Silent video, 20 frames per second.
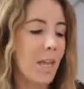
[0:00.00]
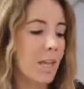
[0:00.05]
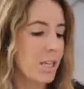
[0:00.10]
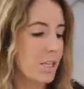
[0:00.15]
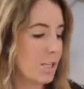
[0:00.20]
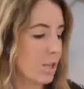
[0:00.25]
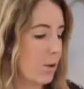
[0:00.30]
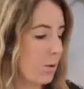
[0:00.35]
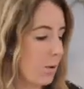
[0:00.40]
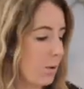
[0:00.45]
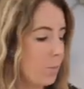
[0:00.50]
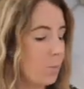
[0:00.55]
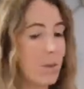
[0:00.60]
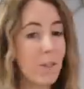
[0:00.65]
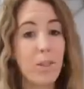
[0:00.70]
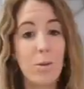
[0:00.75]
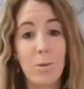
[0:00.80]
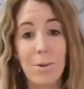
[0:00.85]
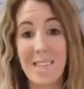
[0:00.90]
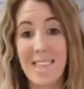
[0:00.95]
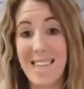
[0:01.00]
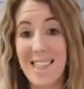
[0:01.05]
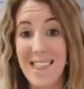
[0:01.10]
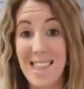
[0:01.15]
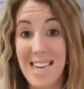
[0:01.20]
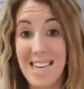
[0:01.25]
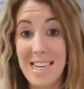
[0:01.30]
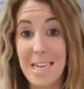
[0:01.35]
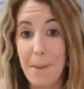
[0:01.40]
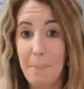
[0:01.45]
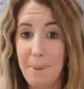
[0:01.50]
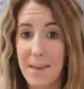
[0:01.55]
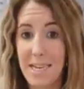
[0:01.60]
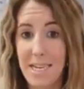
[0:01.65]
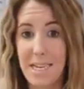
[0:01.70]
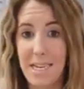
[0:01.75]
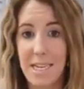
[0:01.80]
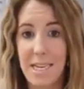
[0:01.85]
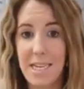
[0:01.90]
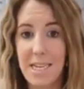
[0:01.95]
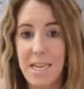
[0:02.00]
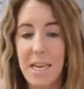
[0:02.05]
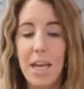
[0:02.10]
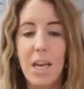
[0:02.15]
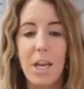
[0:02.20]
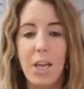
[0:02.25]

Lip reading: So with your synthetic pieces,